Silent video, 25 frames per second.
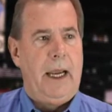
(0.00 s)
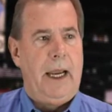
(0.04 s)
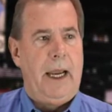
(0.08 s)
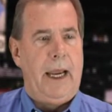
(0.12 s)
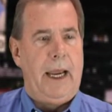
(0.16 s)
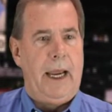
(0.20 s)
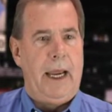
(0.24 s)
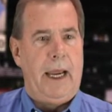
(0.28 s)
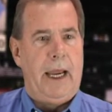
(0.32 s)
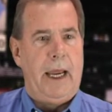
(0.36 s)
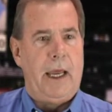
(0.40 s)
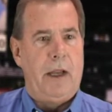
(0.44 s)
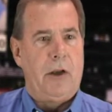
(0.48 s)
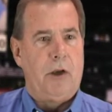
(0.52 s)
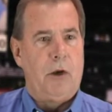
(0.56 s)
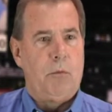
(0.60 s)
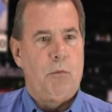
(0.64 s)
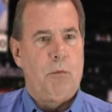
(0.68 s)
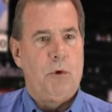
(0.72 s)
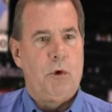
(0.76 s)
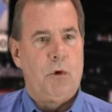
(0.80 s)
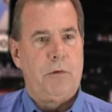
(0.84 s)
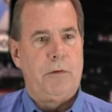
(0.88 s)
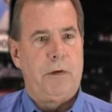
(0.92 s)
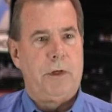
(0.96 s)
and
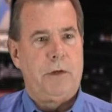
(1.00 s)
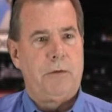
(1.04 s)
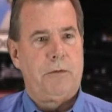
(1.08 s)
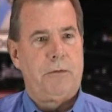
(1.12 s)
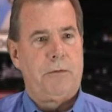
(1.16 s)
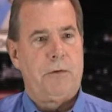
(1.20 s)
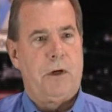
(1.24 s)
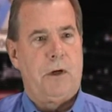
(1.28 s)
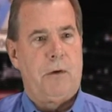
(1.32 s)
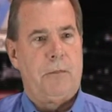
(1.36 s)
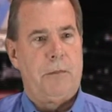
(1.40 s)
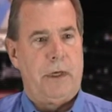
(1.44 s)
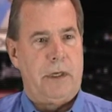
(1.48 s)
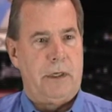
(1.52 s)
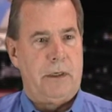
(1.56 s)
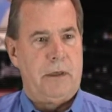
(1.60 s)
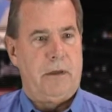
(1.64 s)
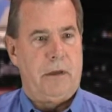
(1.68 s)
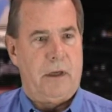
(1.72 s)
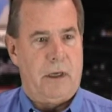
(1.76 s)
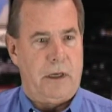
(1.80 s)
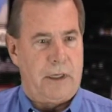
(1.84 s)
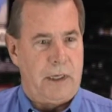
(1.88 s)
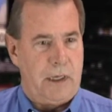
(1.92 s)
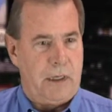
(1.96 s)
moving from,
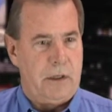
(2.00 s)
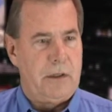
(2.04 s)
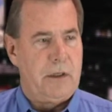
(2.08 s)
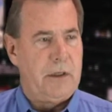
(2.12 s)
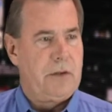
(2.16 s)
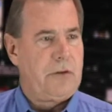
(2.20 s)
again,